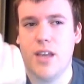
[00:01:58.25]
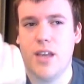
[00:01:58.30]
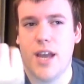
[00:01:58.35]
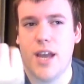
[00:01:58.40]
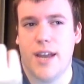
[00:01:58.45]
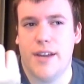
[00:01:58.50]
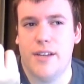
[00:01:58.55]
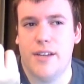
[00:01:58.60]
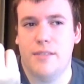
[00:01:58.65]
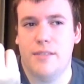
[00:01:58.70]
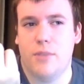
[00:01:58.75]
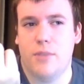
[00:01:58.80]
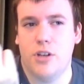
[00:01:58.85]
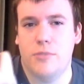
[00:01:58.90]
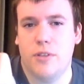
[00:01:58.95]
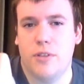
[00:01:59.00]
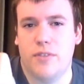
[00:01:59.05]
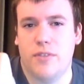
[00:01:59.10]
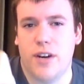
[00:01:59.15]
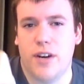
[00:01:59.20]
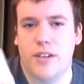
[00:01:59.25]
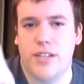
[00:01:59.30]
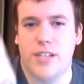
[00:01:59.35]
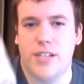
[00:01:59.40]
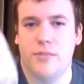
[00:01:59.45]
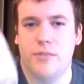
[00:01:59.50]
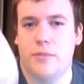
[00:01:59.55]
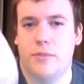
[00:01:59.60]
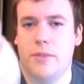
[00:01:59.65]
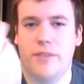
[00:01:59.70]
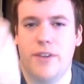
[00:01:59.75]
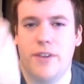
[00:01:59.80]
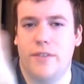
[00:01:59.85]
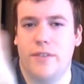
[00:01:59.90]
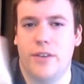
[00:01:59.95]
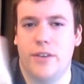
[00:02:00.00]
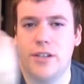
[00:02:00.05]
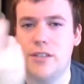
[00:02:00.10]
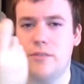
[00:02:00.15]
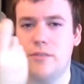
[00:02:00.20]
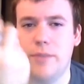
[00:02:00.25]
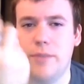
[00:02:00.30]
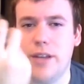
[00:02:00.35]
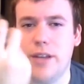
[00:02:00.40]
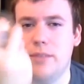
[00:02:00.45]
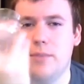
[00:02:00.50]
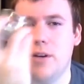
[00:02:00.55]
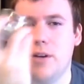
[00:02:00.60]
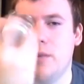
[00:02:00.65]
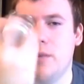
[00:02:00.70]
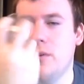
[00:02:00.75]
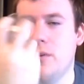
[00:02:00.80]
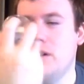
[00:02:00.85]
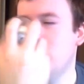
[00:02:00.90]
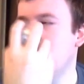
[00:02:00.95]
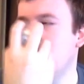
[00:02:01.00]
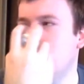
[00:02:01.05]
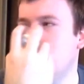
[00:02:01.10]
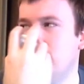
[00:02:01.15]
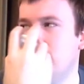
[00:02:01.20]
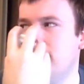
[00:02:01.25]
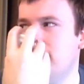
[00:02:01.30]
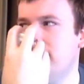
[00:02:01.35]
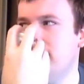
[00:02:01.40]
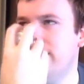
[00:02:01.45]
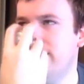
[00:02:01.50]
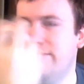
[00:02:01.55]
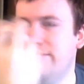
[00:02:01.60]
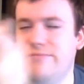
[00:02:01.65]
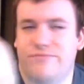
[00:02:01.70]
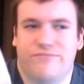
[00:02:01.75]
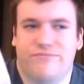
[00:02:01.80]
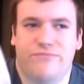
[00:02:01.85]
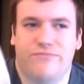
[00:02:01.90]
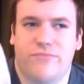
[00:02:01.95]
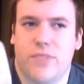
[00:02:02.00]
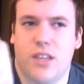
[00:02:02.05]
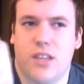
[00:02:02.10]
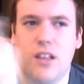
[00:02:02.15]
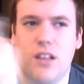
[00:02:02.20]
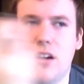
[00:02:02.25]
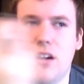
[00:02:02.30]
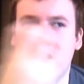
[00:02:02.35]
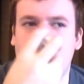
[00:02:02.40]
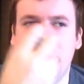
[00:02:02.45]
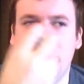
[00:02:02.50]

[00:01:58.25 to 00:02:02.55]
And Marshmallow Fireside is one of my favorites from Bath & Body Works. All-time